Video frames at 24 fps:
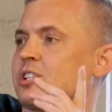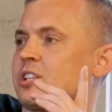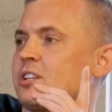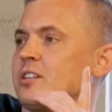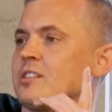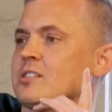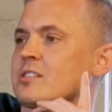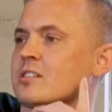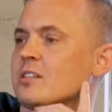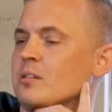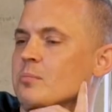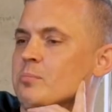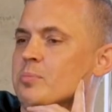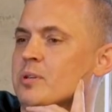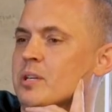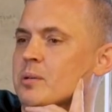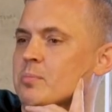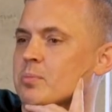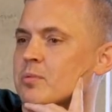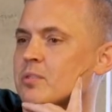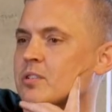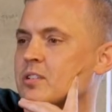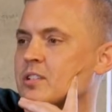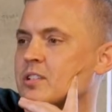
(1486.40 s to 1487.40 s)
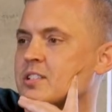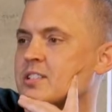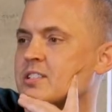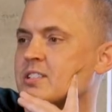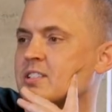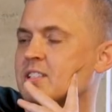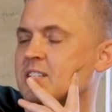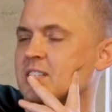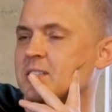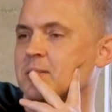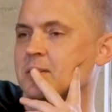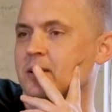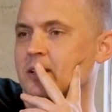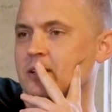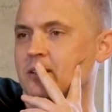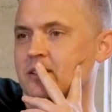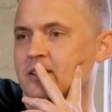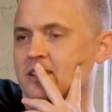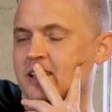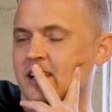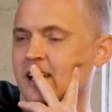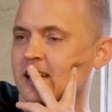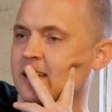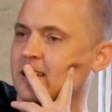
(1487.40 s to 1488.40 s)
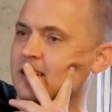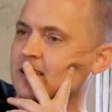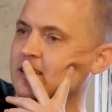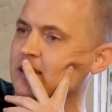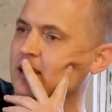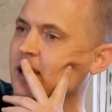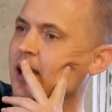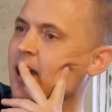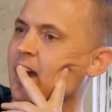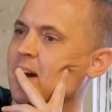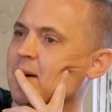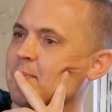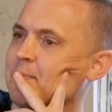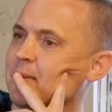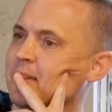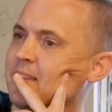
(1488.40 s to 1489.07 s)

sure some people are listening going yeah,